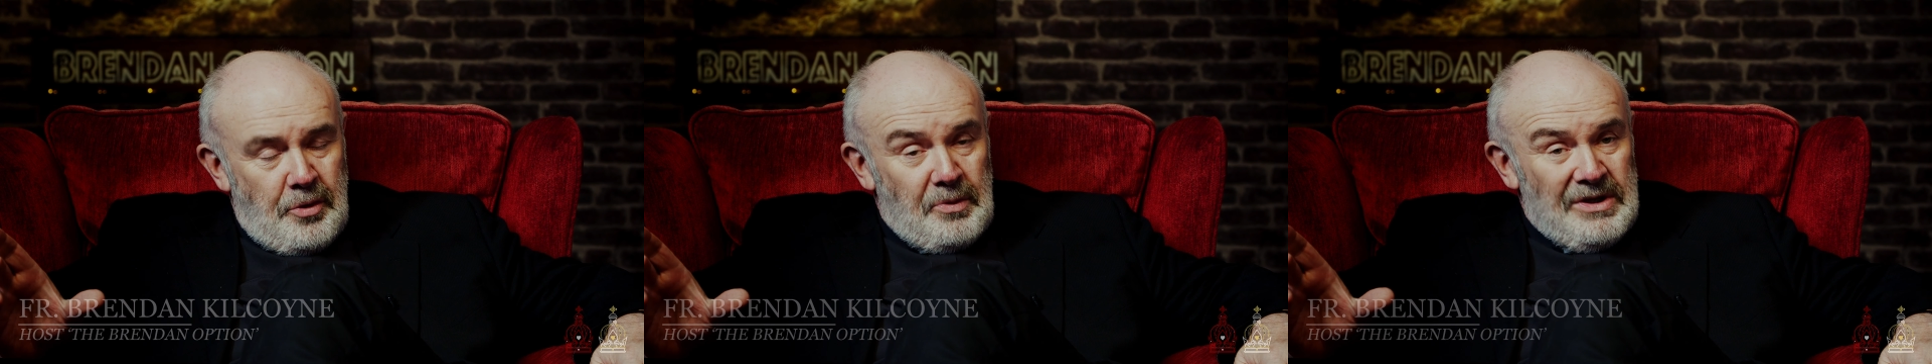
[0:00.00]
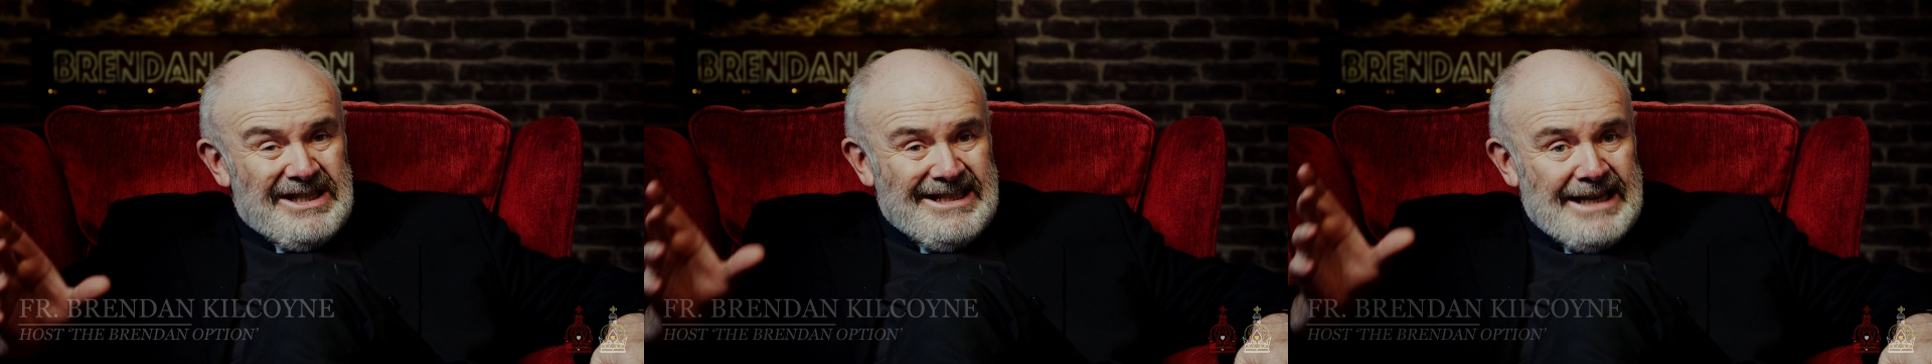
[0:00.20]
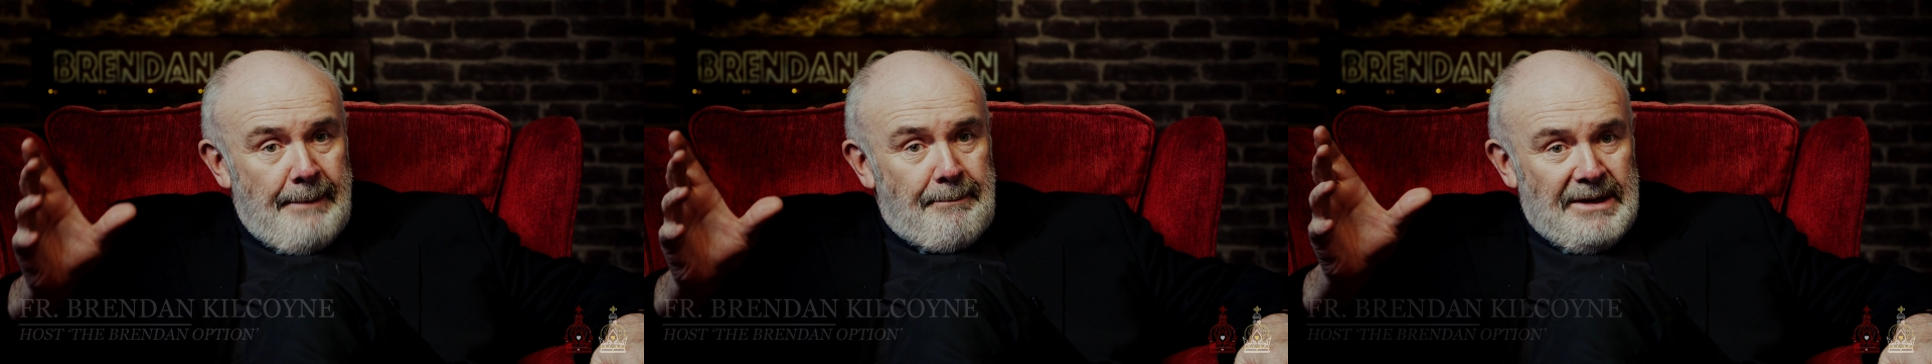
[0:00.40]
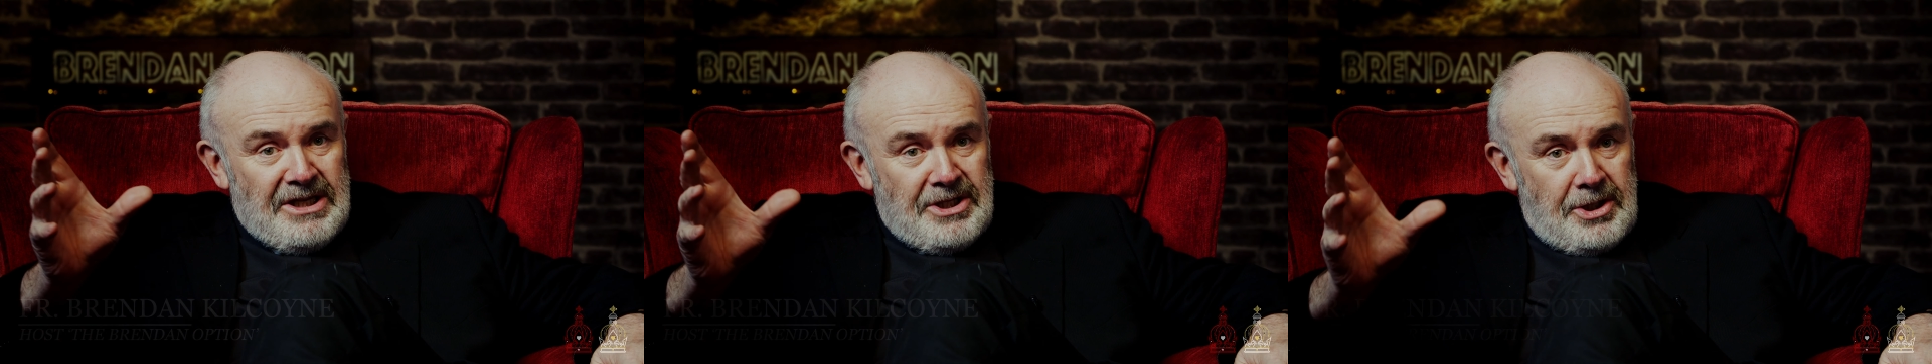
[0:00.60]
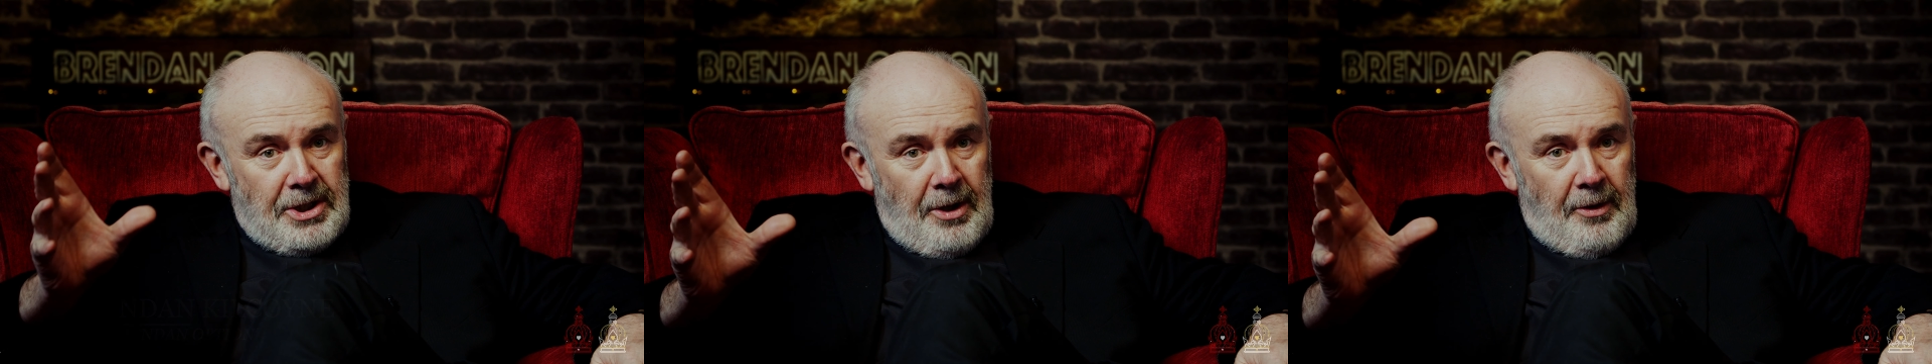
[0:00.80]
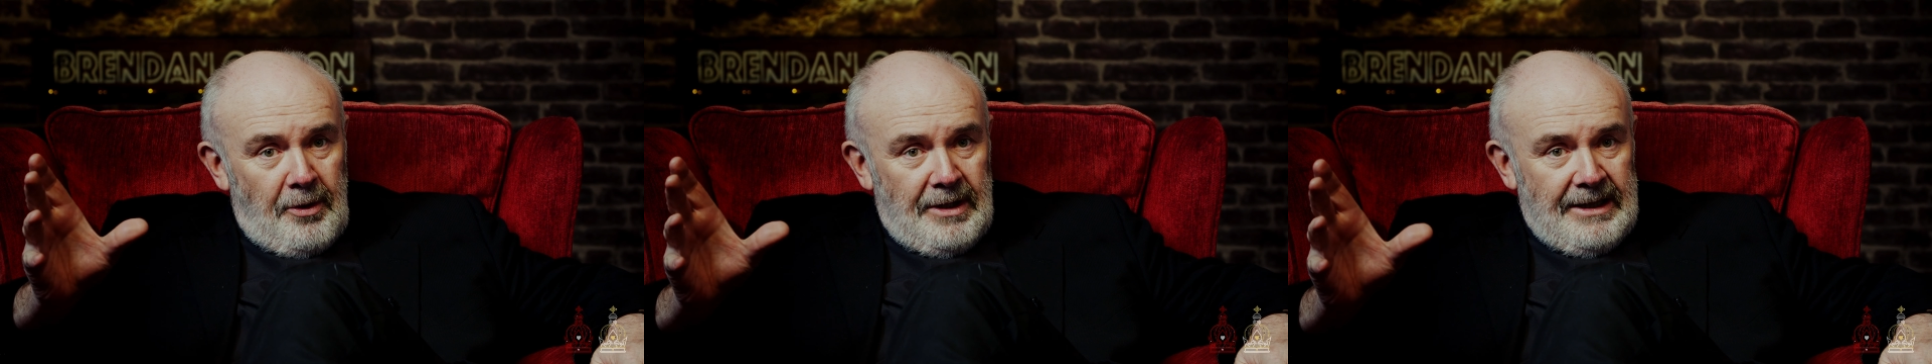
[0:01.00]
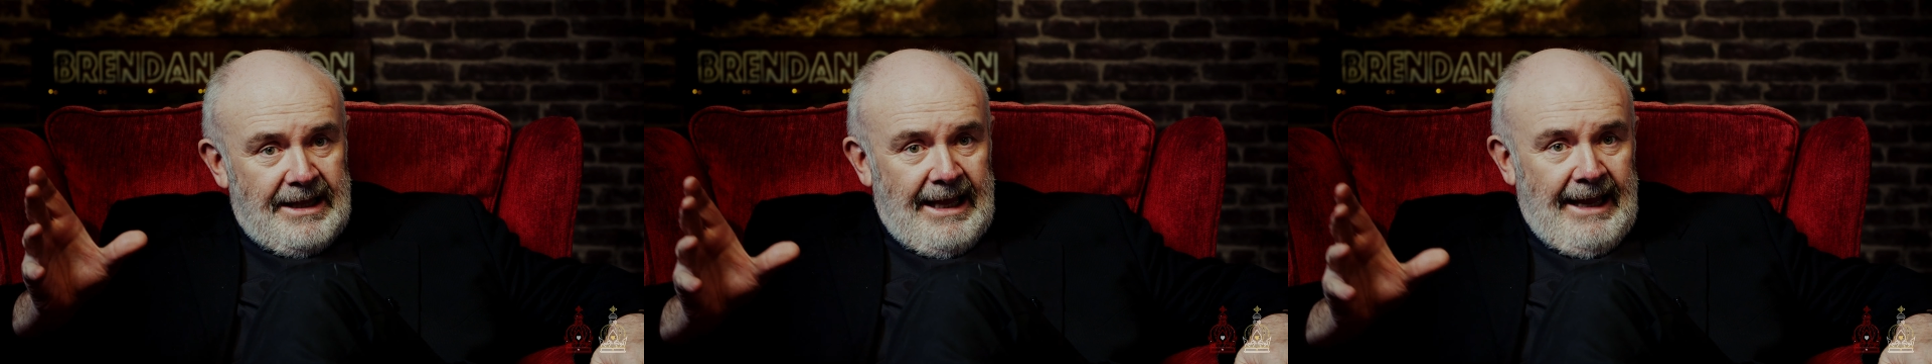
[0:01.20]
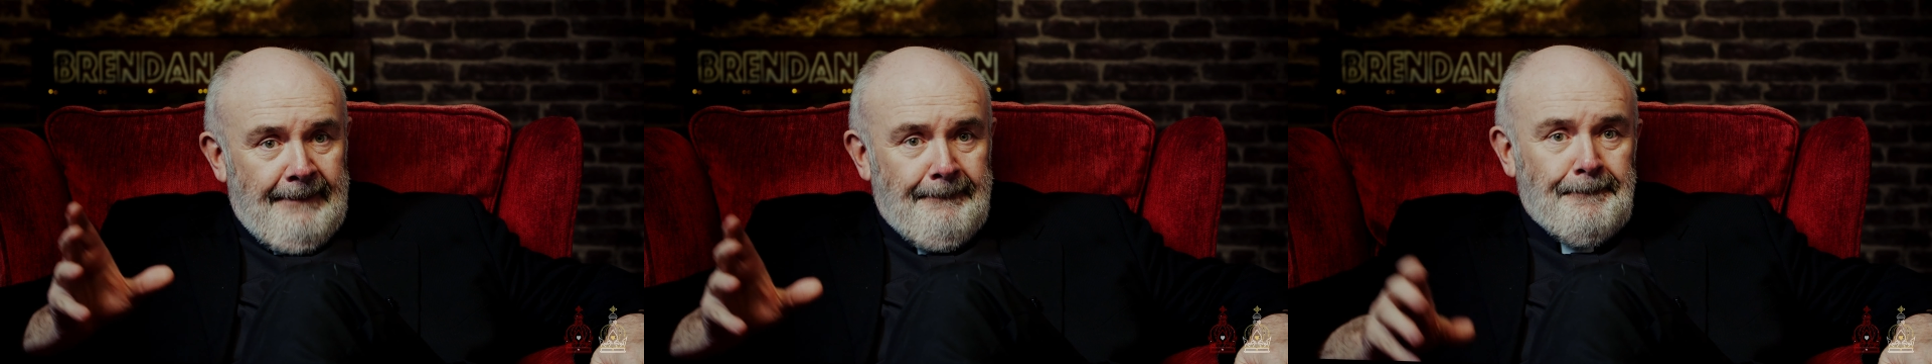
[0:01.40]
You must step into the whole
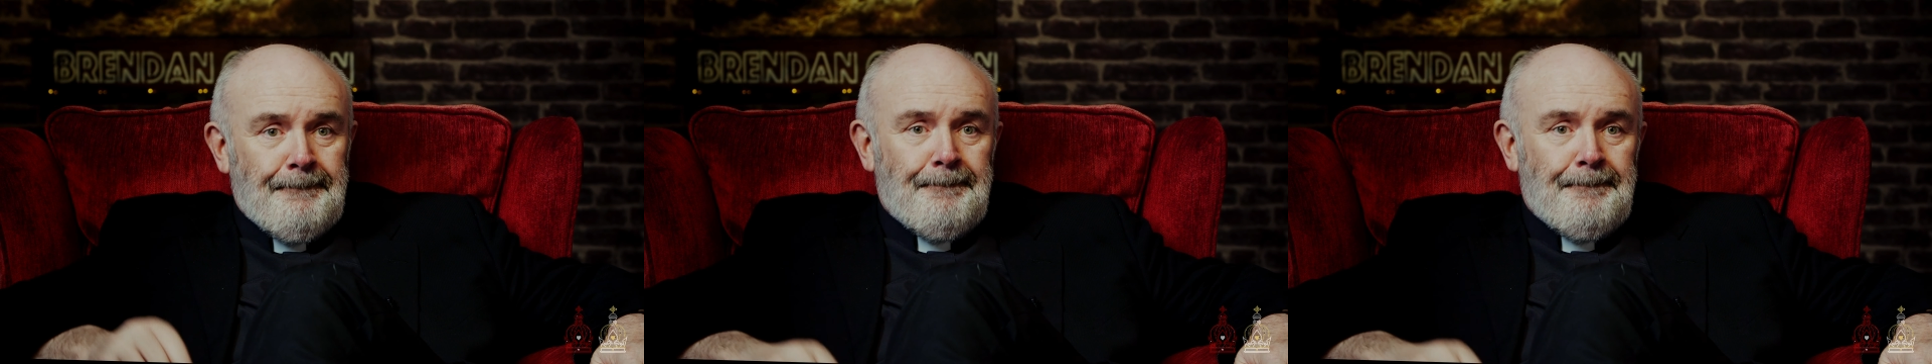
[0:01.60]
thing.